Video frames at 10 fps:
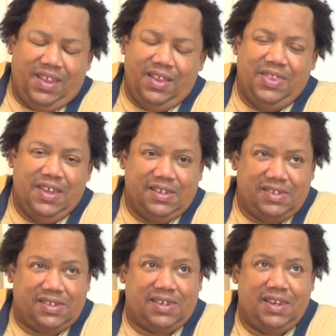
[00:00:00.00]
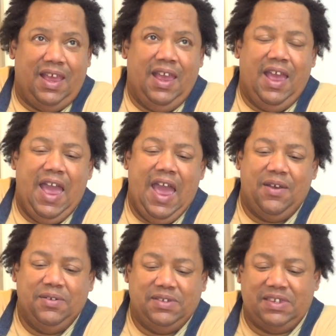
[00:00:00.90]
This
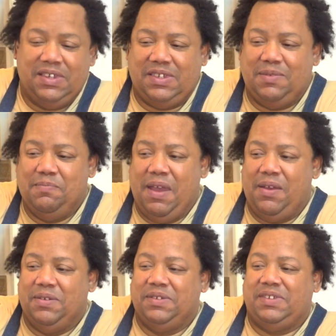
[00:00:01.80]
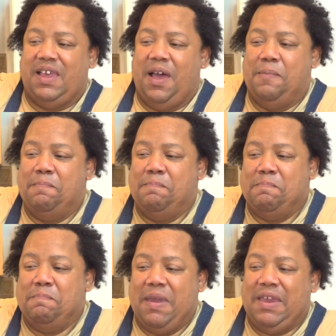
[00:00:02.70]
house smells
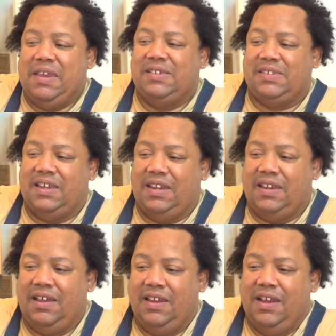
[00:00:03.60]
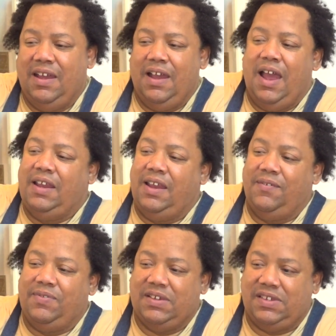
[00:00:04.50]
amazing. I
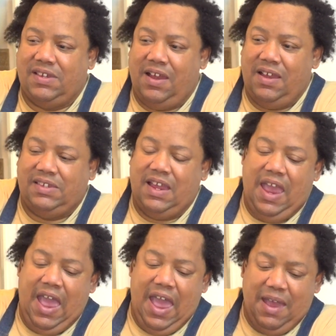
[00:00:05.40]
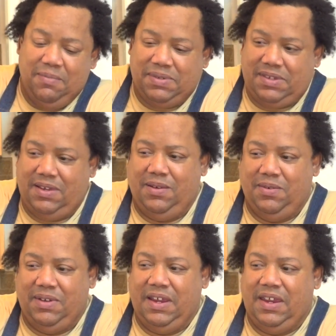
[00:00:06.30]
love this sauce. I
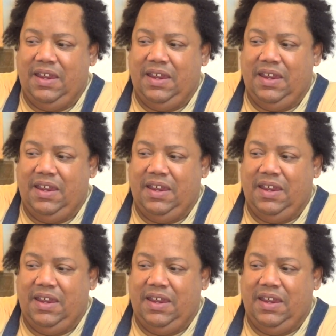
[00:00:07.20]
absolutely